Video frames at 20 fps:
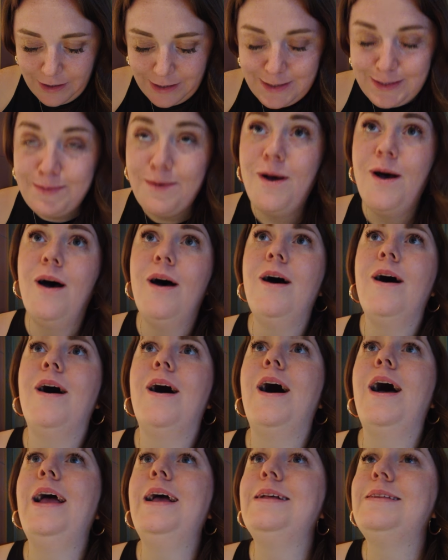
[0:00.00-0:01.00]
Terrible,
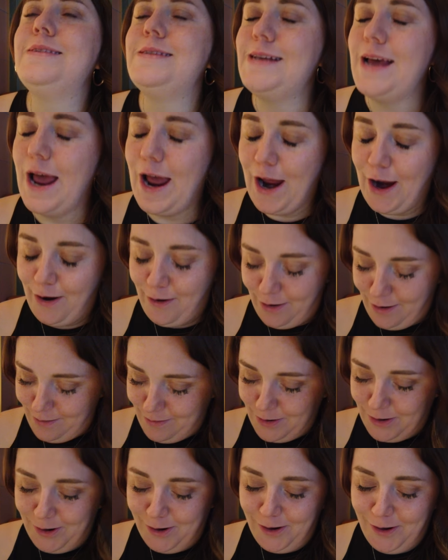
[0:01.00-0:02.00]
Matt? It's
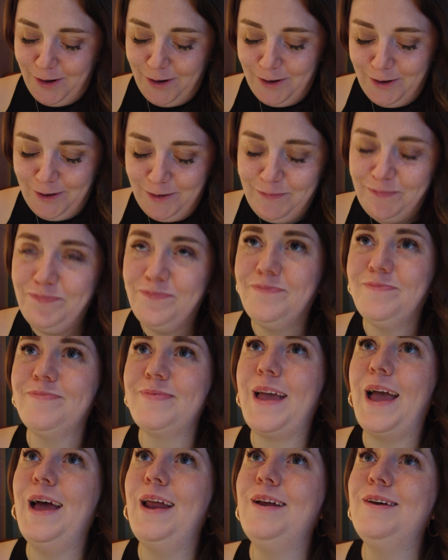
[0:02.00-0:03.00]
terrible.
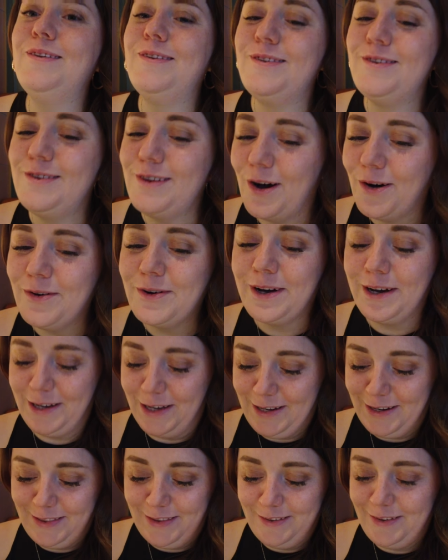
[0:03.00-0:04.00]
It is so
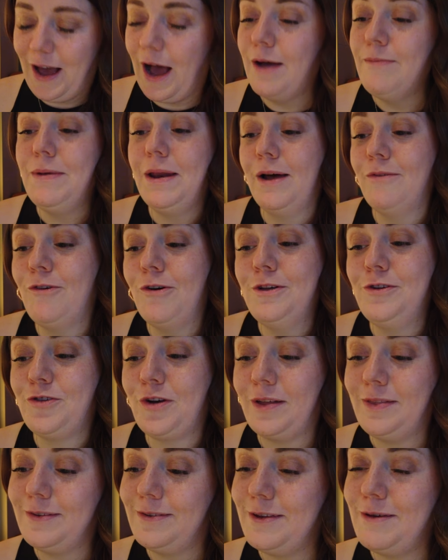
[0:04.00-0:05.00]
good. The, I mean, I've only
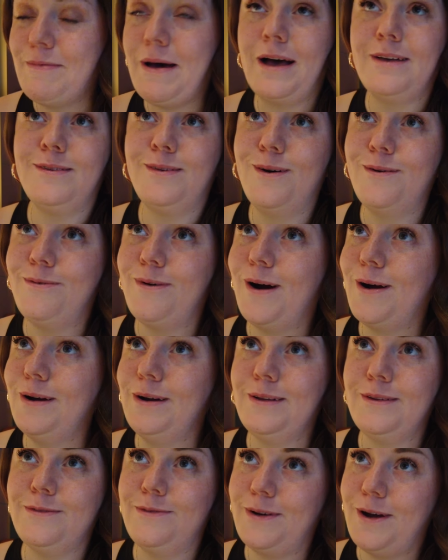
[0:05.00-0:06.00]
tried the sea bass so far,
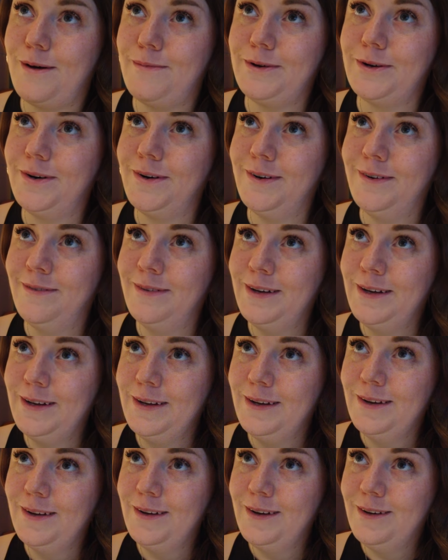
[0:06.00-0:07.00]
and it's phenomenal. I will
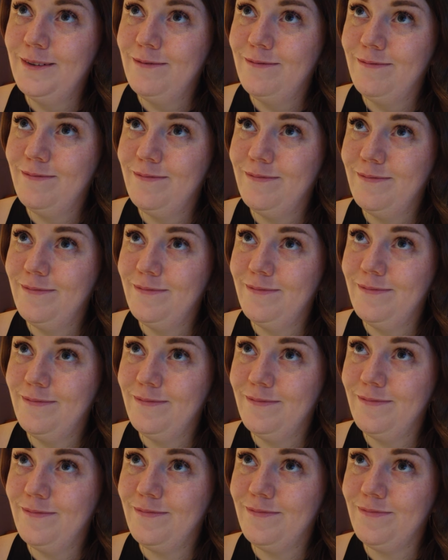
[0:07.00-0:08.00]
double check for the for the
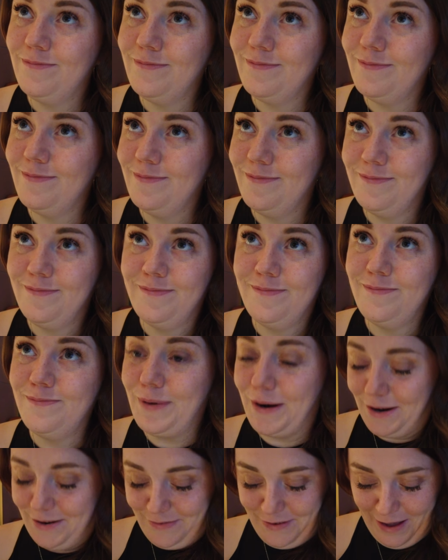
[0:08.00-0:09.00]
rest. Okay.
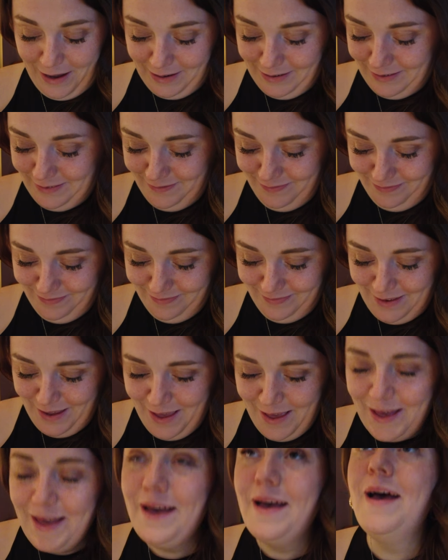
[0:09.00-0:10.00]
Perfect. I want to
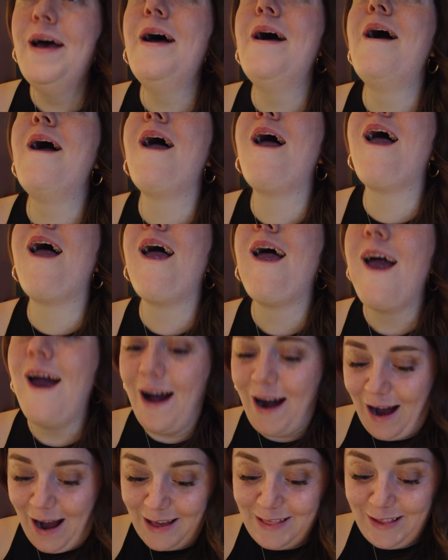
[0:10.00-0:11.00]
make sure that you love it.
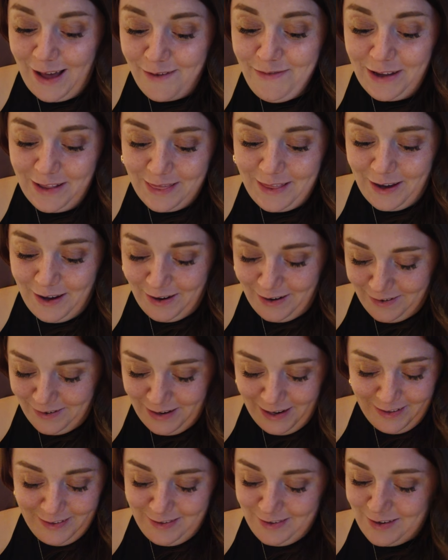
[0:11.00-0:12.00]
I love it though.
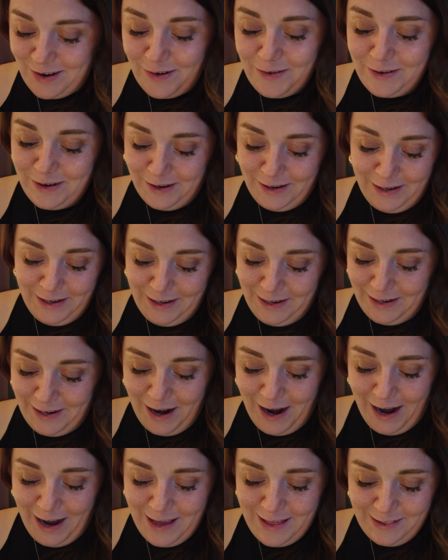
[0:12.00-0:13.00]
It's so good.
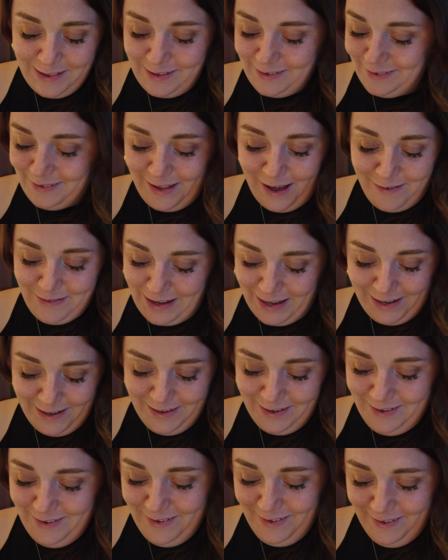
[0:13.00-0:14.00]
I love it.
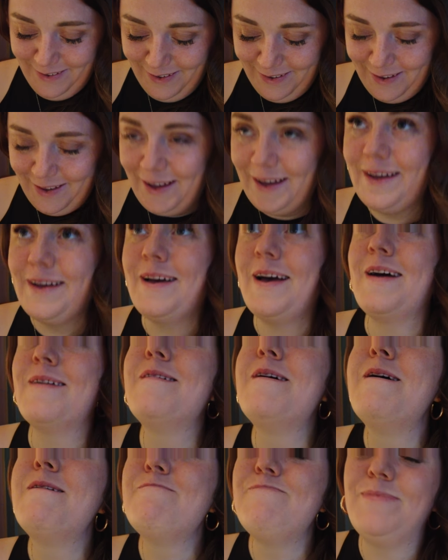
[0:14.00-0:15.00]

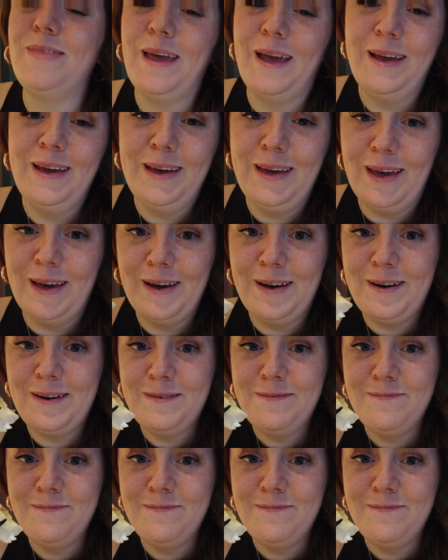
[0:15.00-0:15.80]
Thank you.